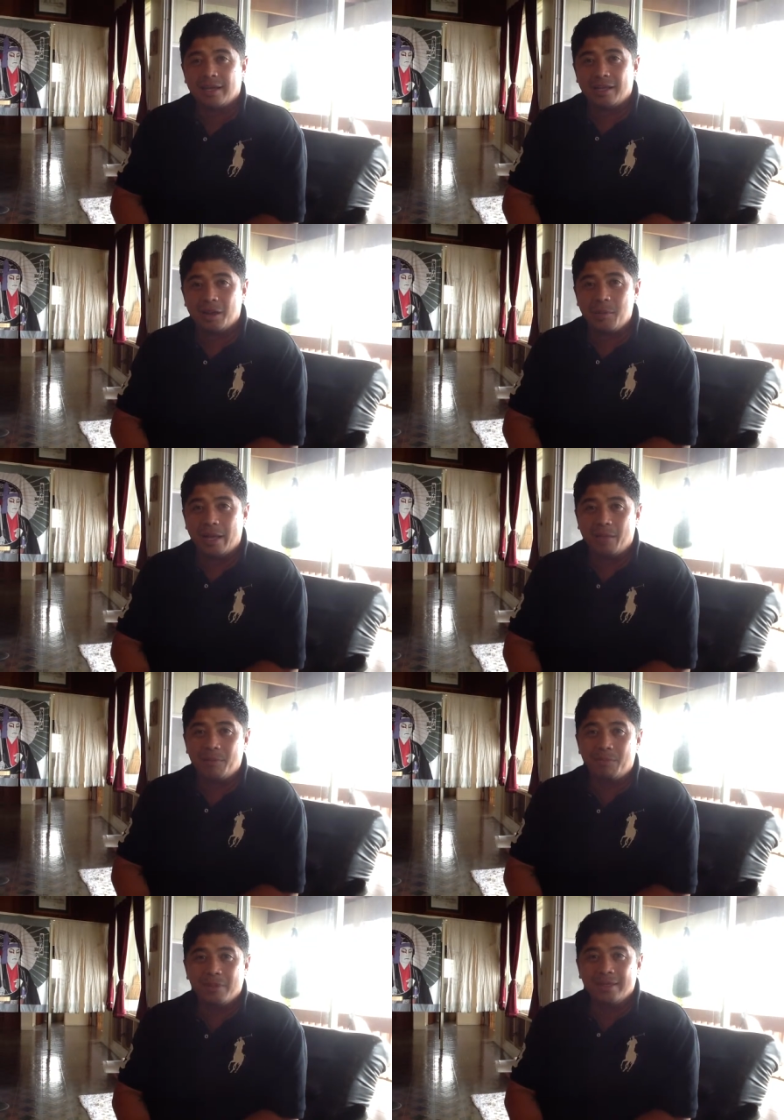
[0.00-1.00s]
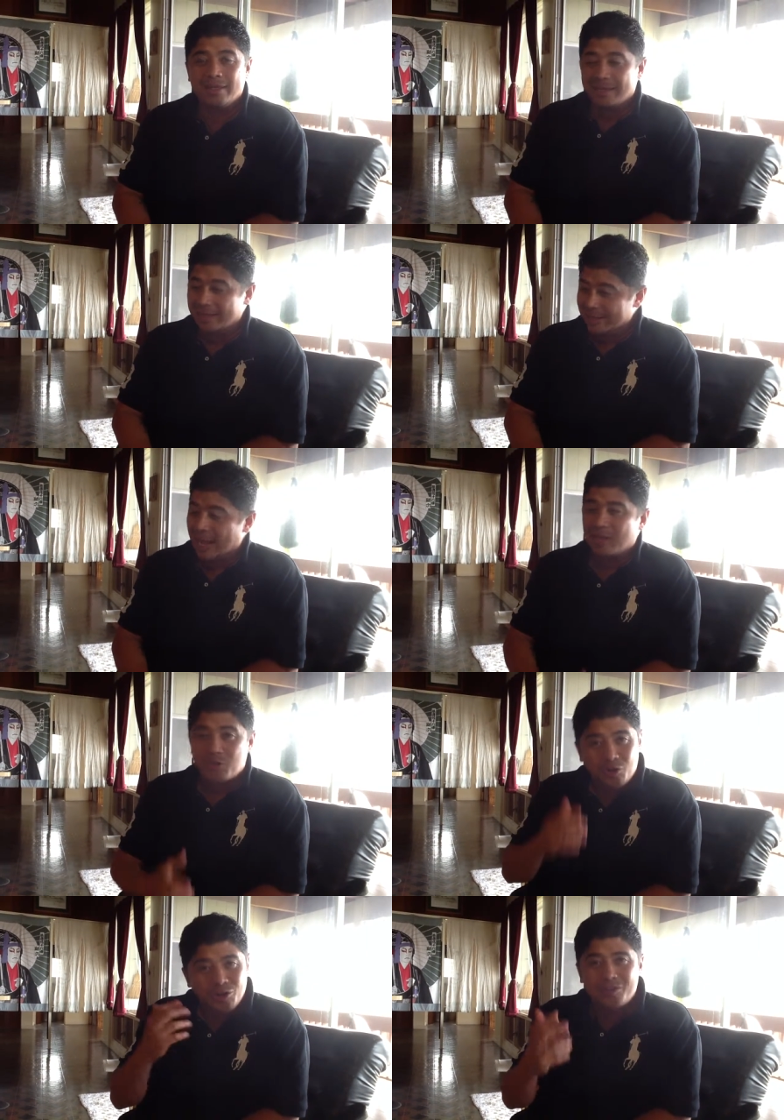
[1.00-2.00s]
You know what I mean? Yeah, it's
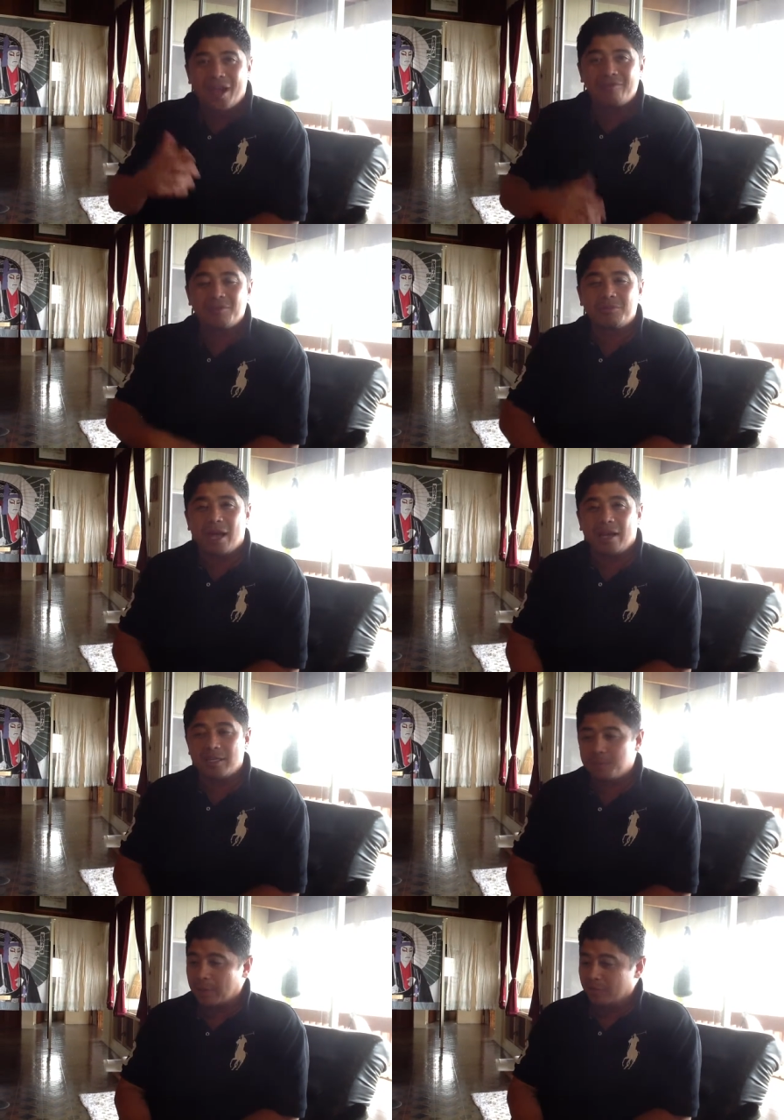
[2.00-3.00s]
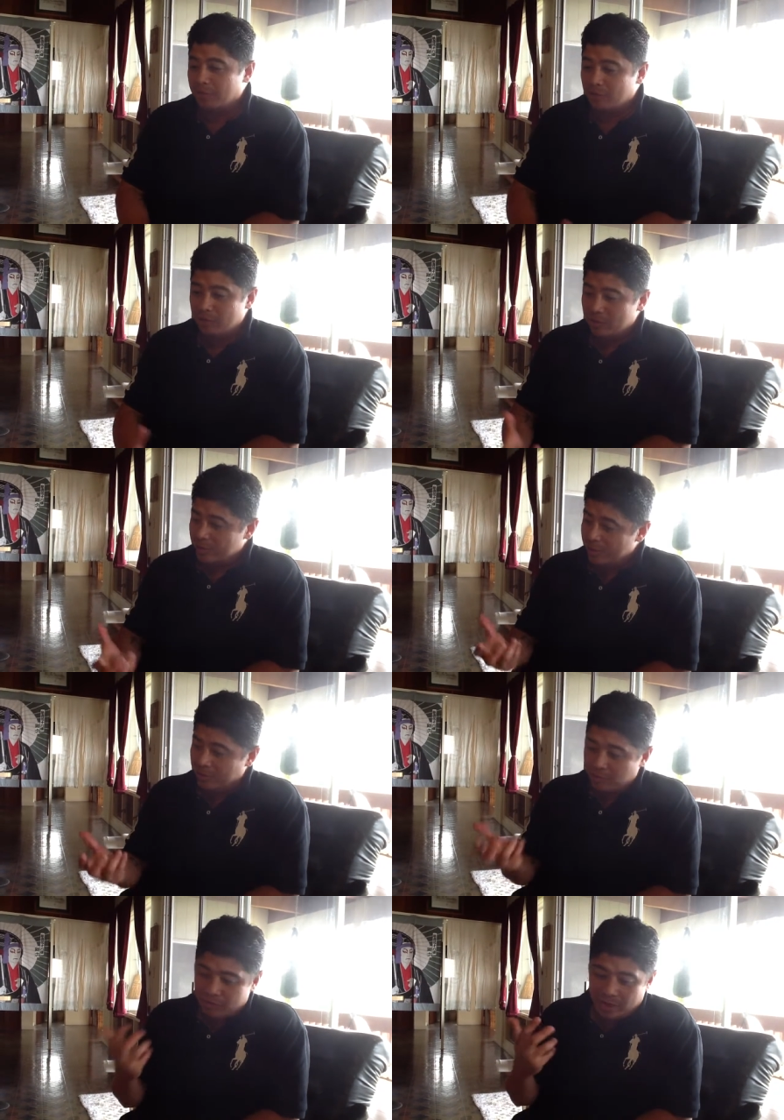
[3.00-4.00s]
cool to have some talents, but if you, you
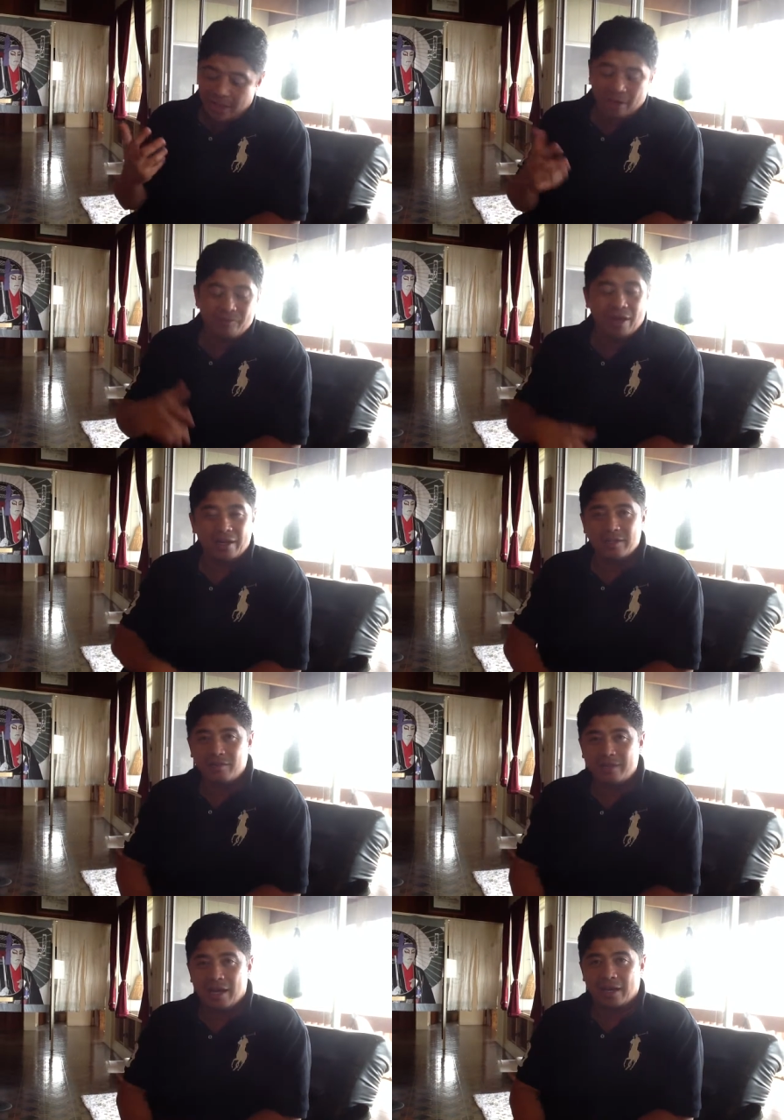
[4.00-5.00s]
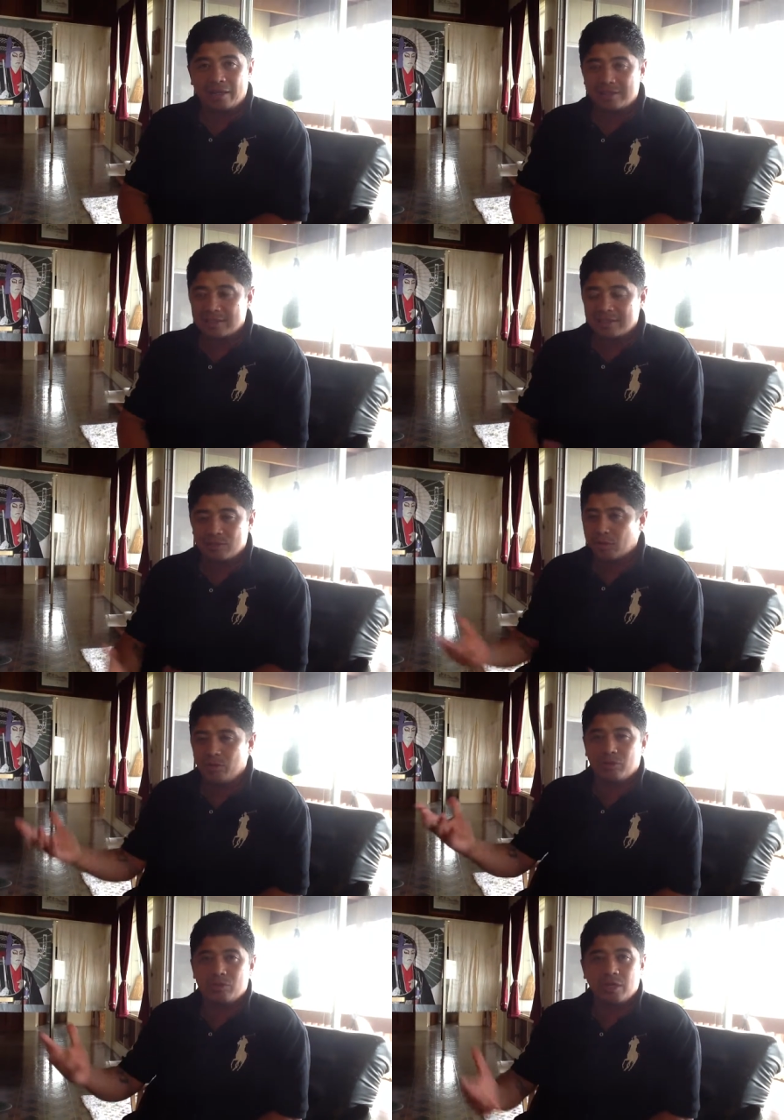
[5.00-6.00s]
if you're taking advantage of your talents, you gotta put no the
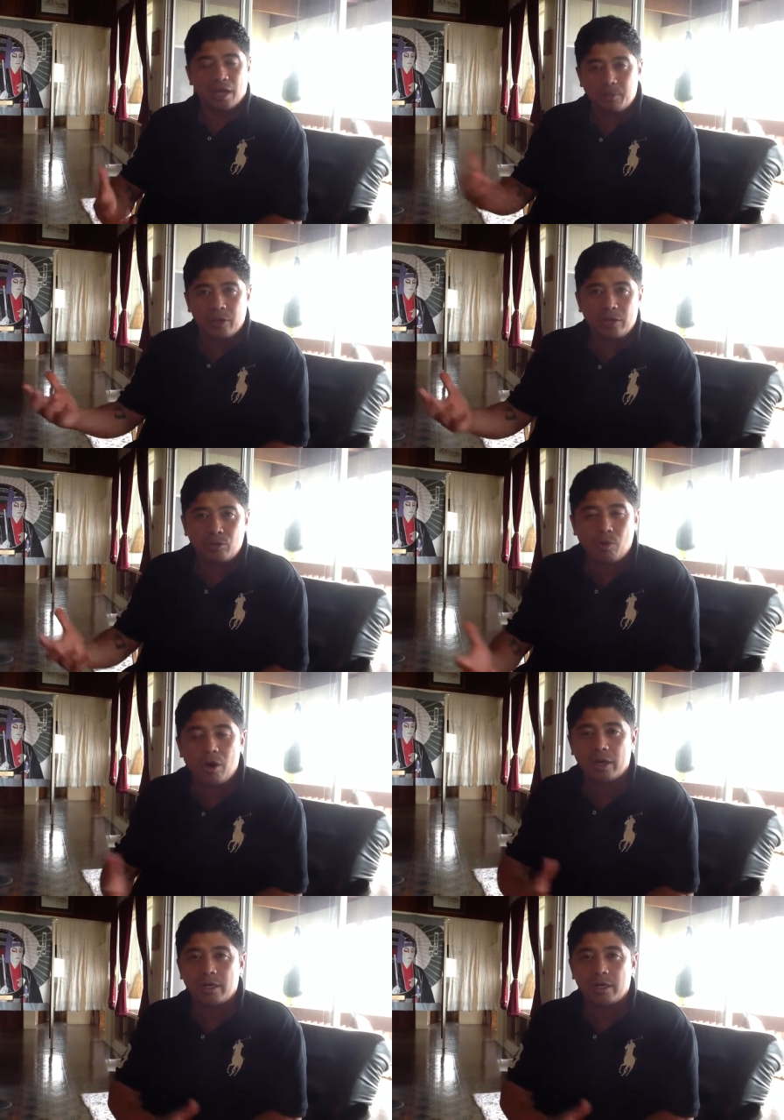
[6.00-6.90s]
use. you gotta put you gotta the work in. Work.